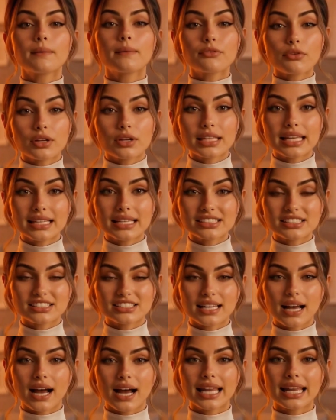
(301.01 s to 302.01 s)
For
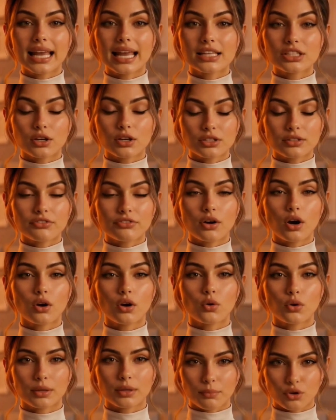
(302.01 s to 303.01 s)
this, I enter the
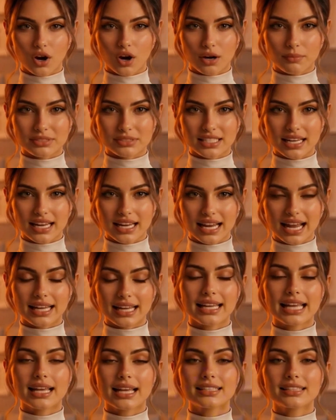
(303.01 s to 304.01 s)
following prompt
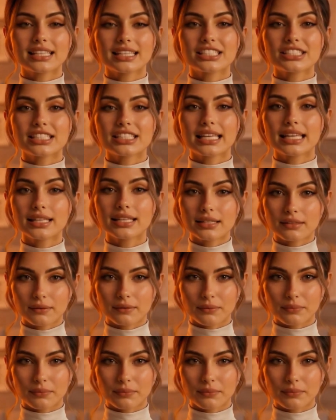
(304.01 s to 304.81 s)
and get this scene.